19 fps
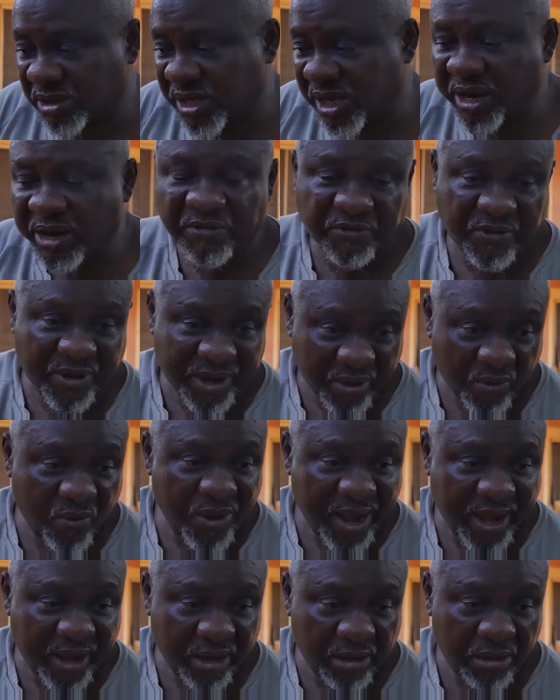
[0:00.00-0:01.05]
tarry for a
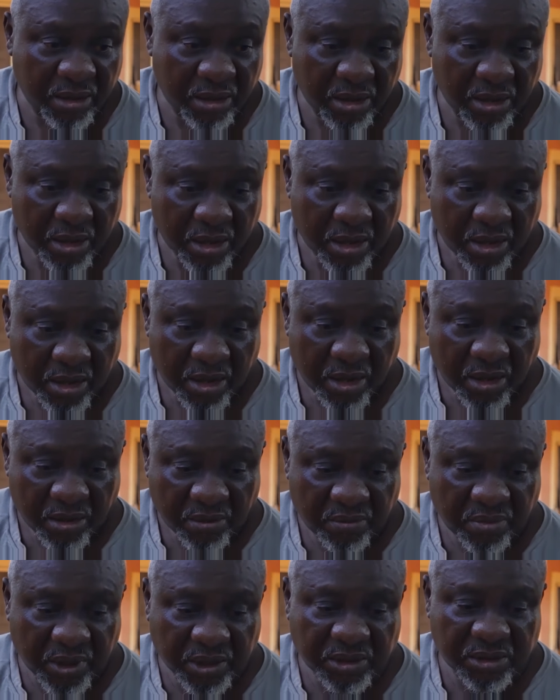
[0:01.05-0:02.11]
while,
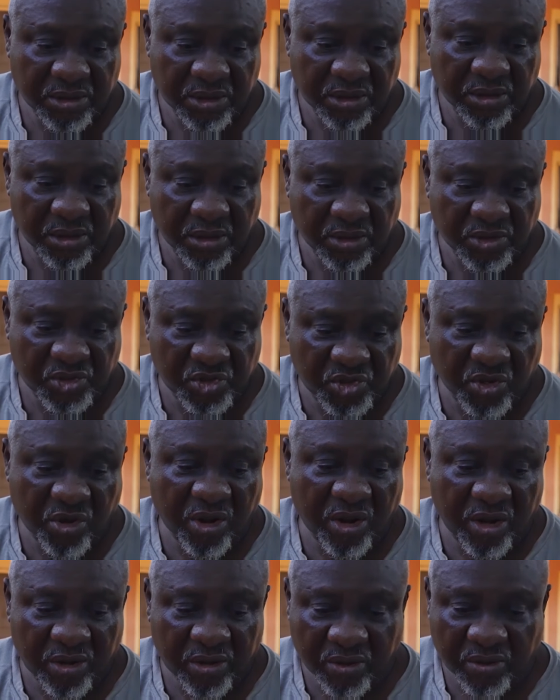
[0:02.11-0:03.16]
but
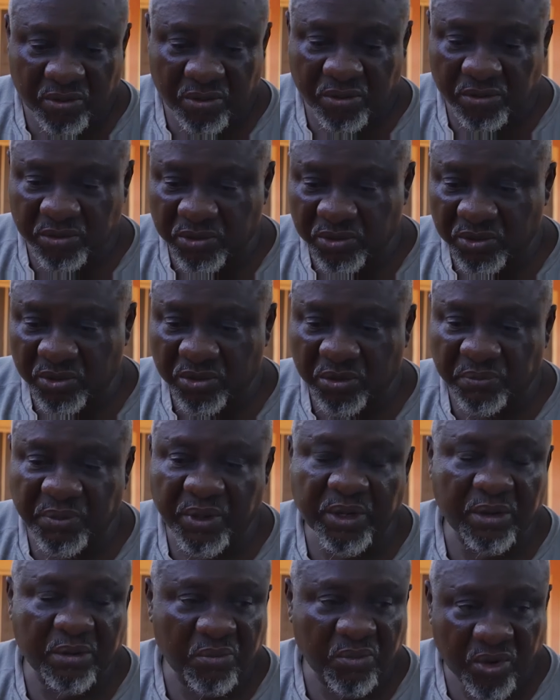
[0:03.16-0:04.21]
joy will
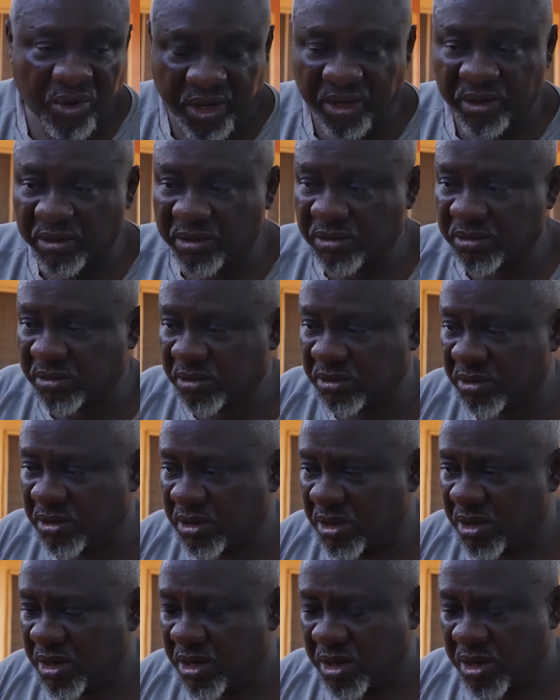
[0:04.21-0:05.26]
be in the morning.
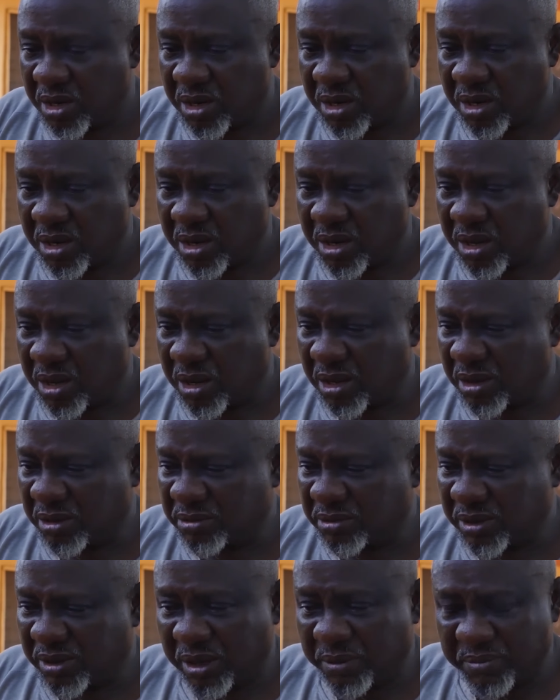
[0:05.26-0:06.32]

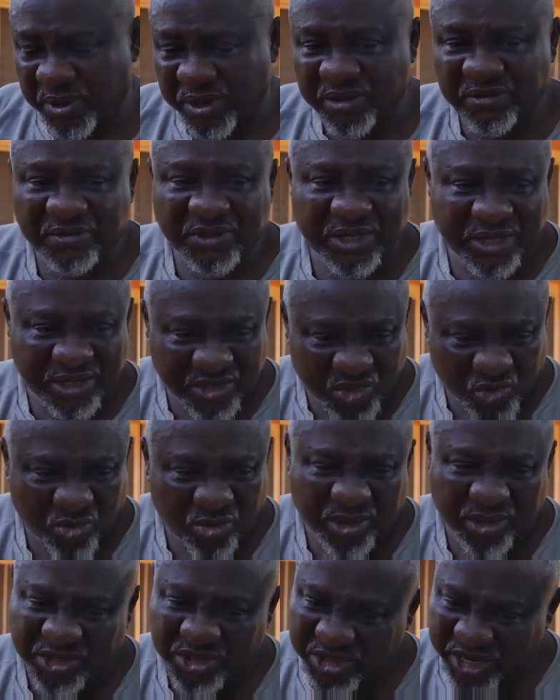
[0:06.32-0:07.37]
I believe things will